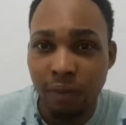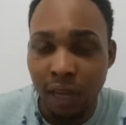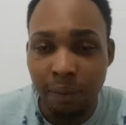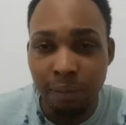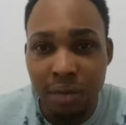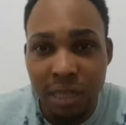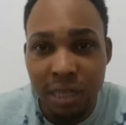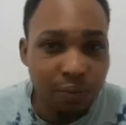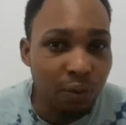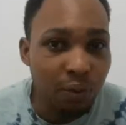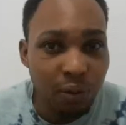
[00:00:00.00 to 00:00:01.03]
And based
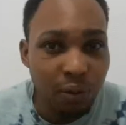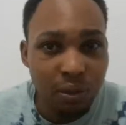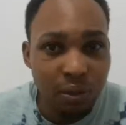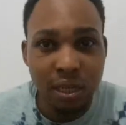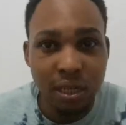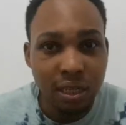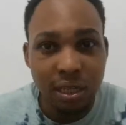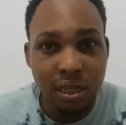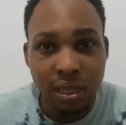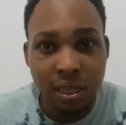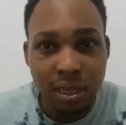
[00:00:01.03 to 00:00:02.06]
on what we see,
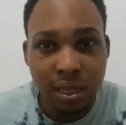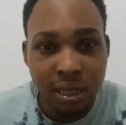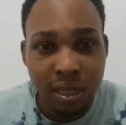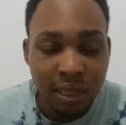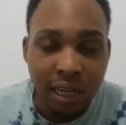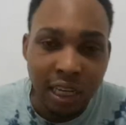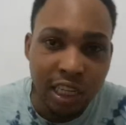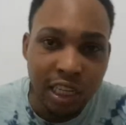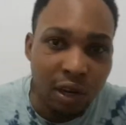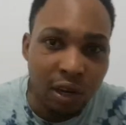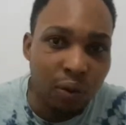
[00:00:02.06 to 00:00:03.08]
the
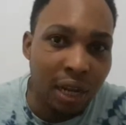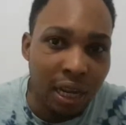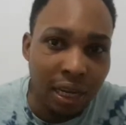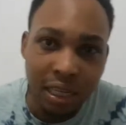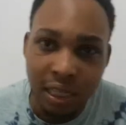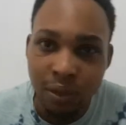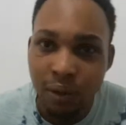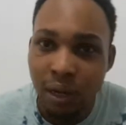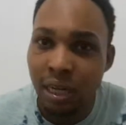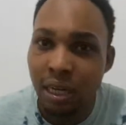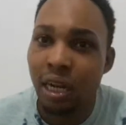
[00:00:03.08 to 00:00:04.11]
year look like a year where
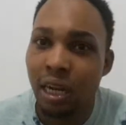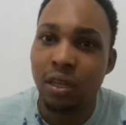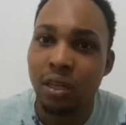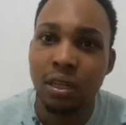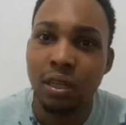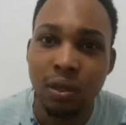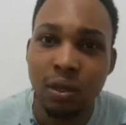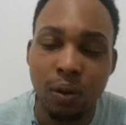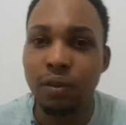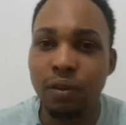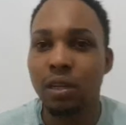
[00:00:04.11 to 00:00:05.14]
Alkaline come
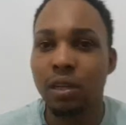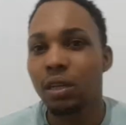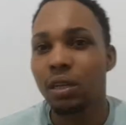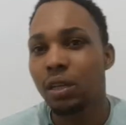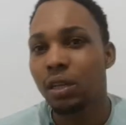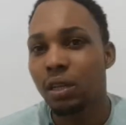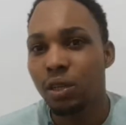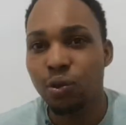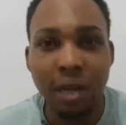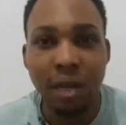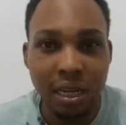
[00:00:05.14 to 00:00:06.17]
for show
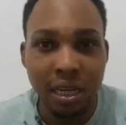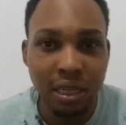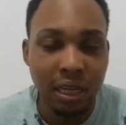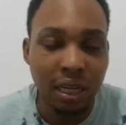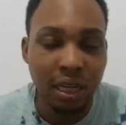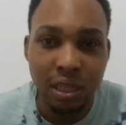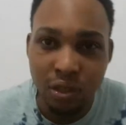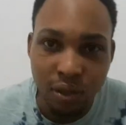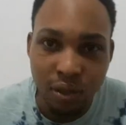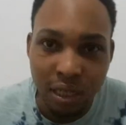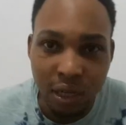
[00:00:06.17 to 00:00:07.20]
class again and
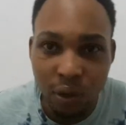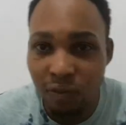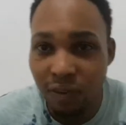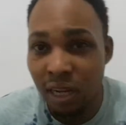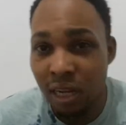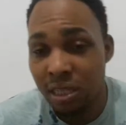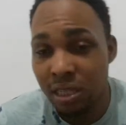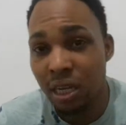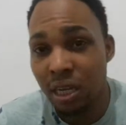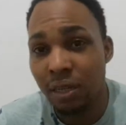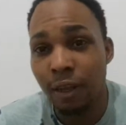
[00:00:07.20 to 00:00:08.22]
take over the
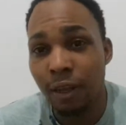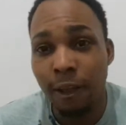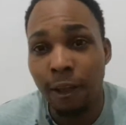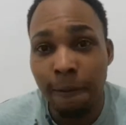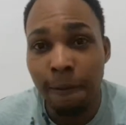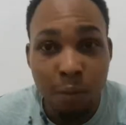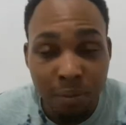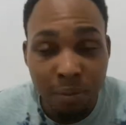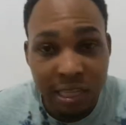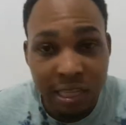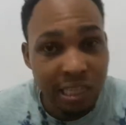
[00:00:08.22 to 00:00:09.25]
dancehall. But
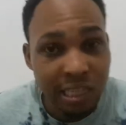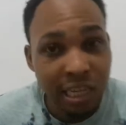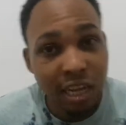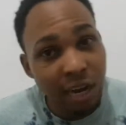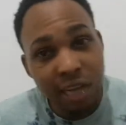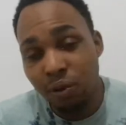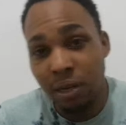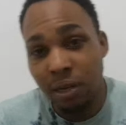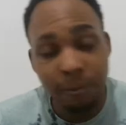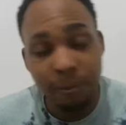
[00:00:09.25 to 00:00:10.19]
Massacre right up there.